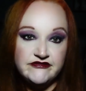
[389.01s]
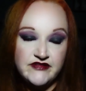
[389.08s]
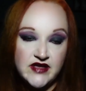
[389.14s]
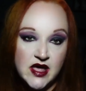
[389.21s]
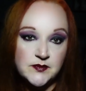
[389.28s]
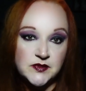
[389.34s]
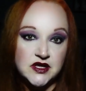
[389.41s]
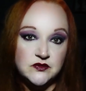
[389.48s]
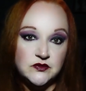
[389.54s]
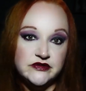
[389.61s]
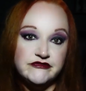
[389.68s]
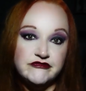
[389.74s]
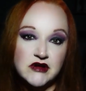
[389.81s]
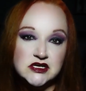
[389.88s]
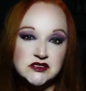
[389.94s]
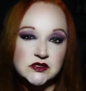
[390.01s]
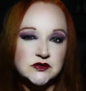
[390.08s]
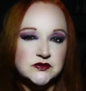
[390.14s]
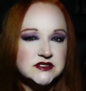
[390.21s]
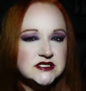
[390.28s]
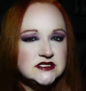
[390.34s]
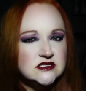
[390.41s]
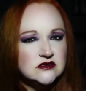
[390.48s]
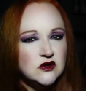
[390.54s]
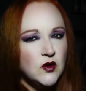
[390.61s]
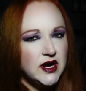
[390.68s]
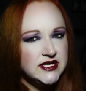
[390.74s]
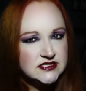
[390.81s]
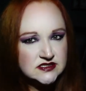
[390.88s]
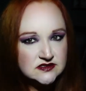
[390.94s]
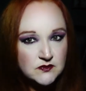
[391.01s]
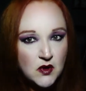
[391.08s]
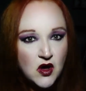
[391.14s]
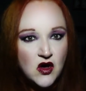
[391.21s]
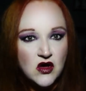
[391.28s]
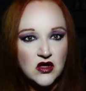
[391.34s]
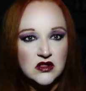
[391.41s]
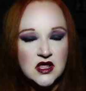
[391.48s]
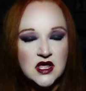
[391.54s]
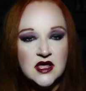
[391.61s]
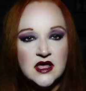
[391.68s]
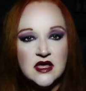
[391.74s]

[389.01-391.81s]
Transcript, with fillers: family when Frederick was still quite small,